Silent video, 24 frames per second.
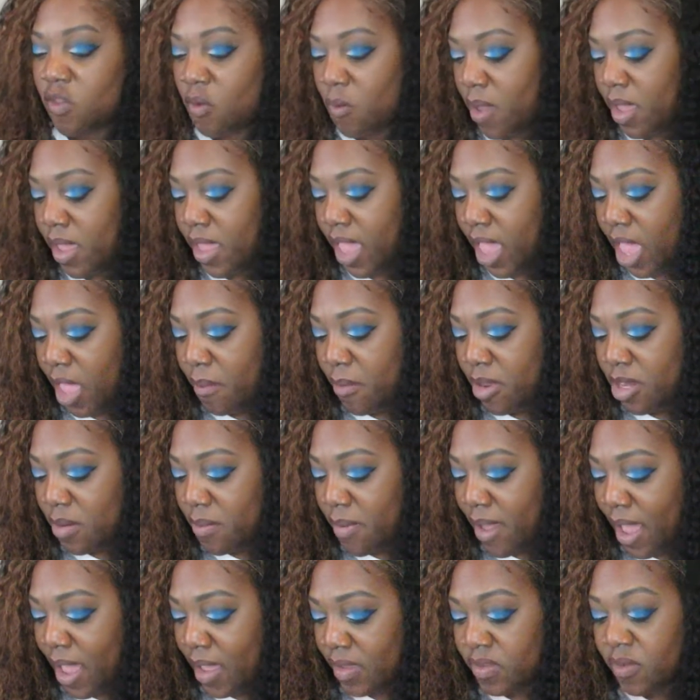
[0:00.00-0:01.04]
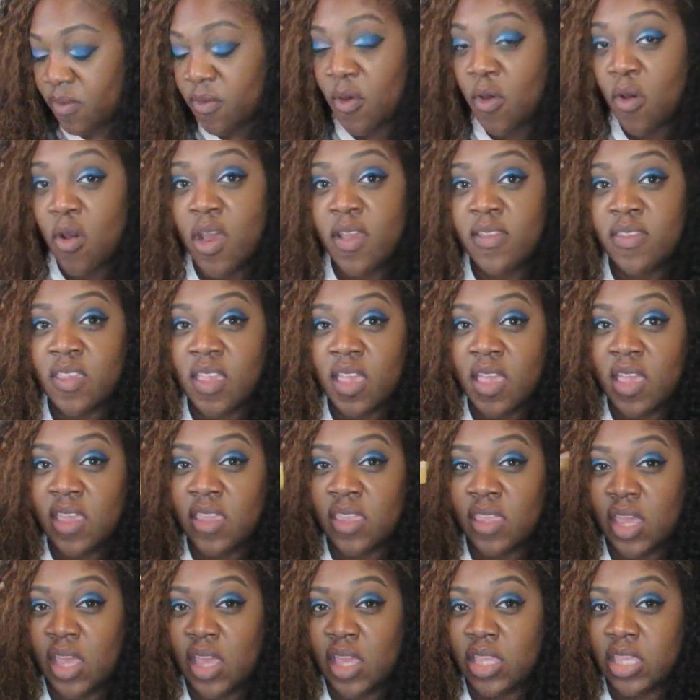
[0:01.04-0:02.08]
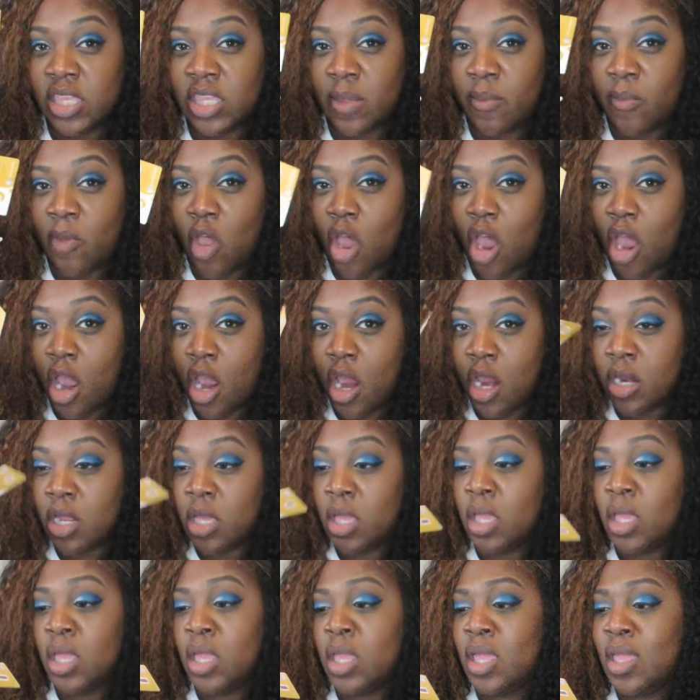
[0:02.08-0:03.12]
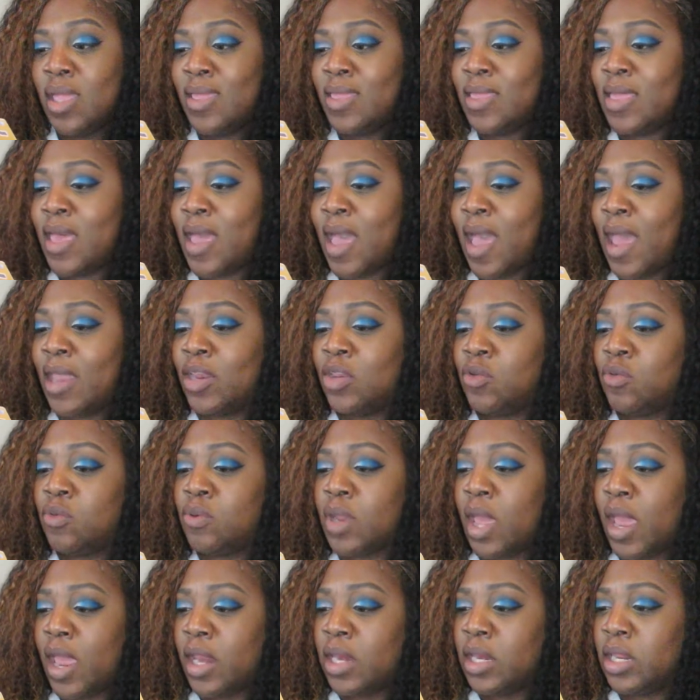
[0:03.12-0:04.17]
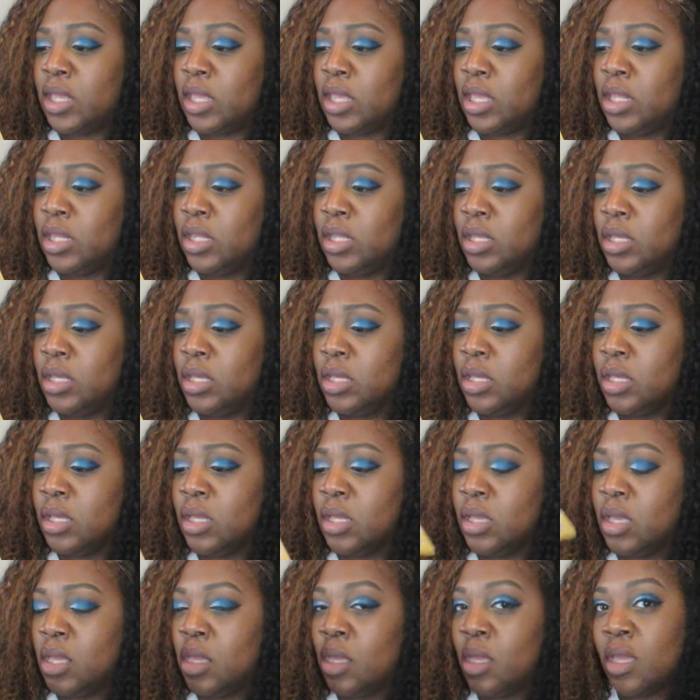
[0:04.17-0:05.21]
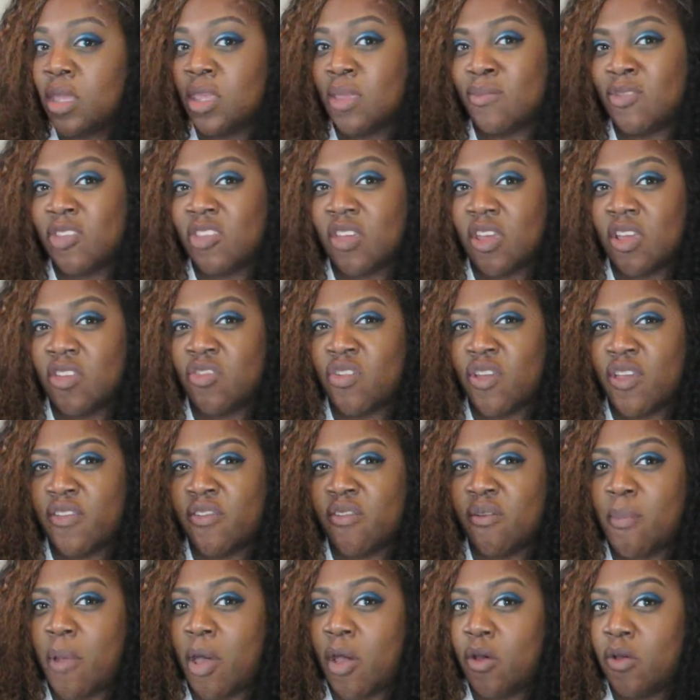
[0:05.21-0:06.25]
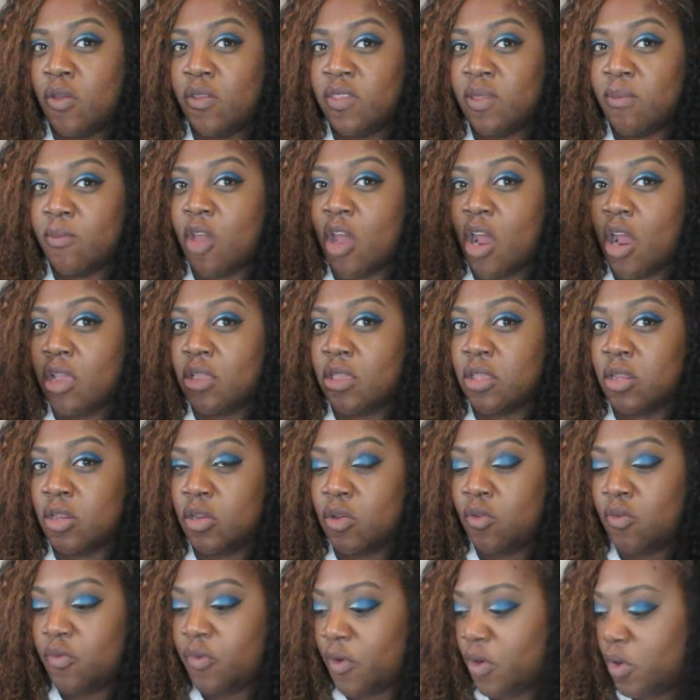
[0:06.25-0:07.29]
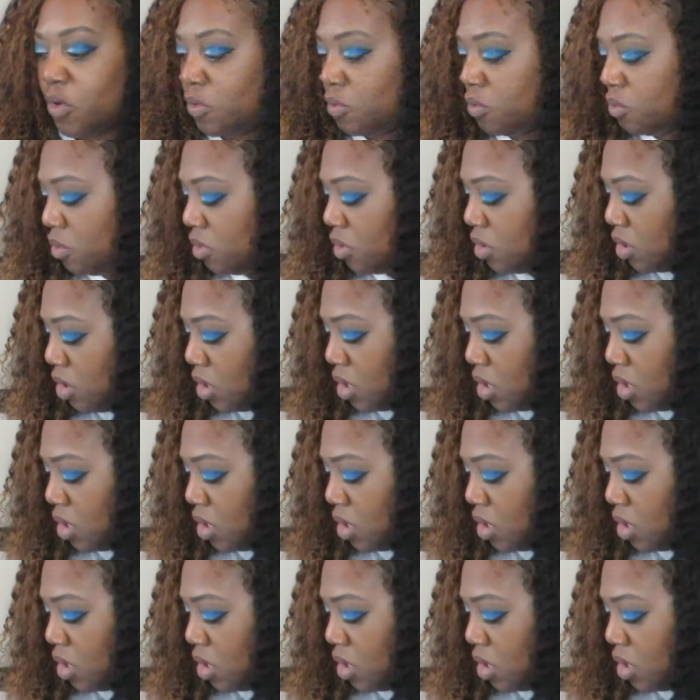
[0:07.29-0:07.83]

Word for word: So what came in the box, of course, is a SIM card that I do not need. So I'm just going to transfer my old SIM card to the new phone.